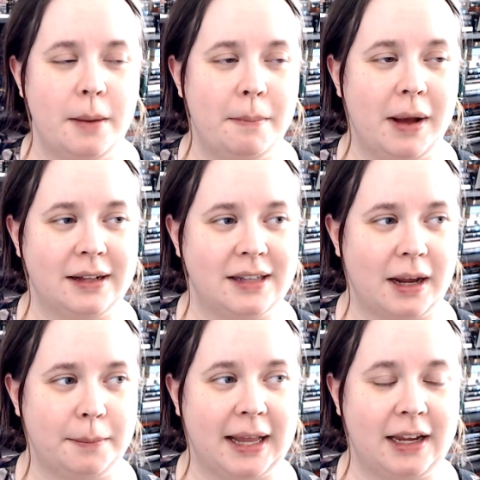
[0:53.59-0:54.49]
but
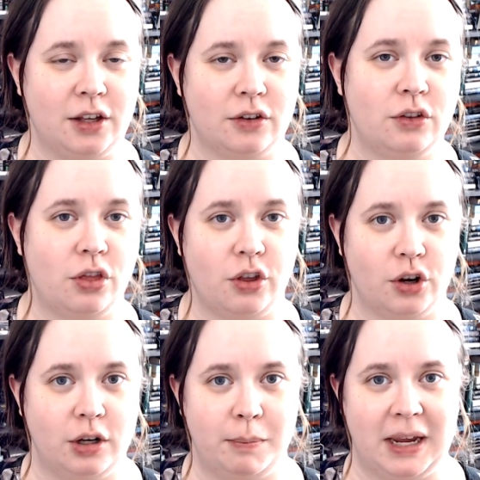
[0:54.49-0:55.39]
I'm like just
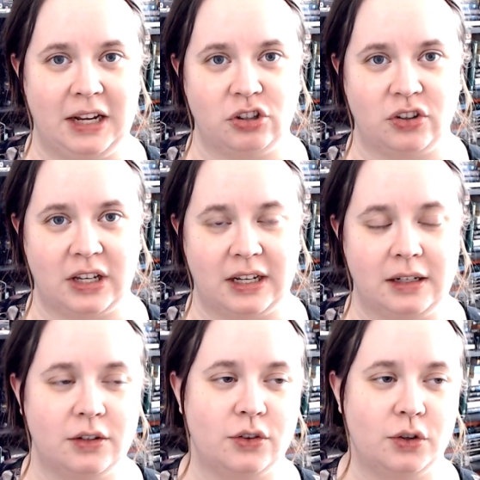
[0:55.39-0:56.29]
30 pages
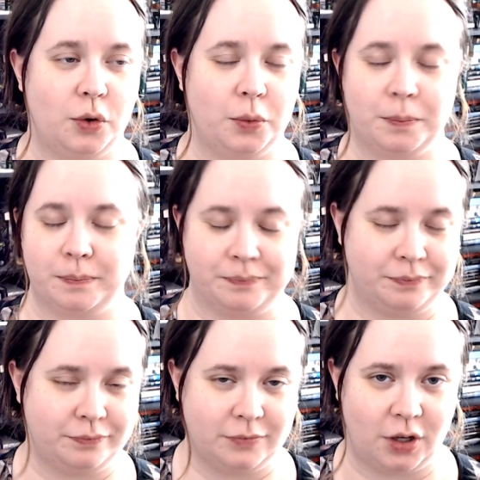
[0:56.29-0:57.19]
in, so
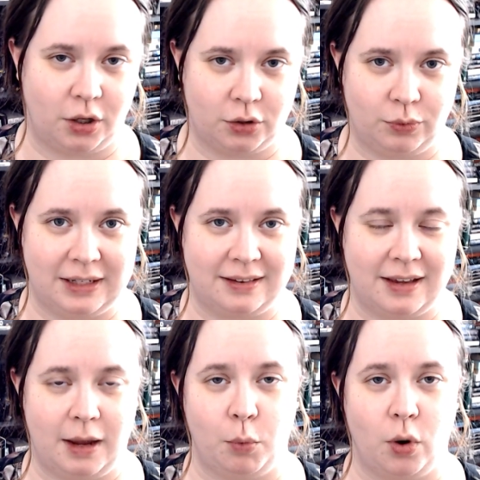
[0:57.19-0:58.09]
can't really
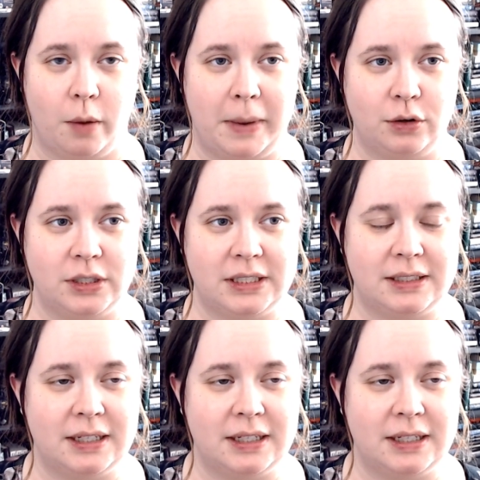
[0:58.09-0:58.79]
say more about it.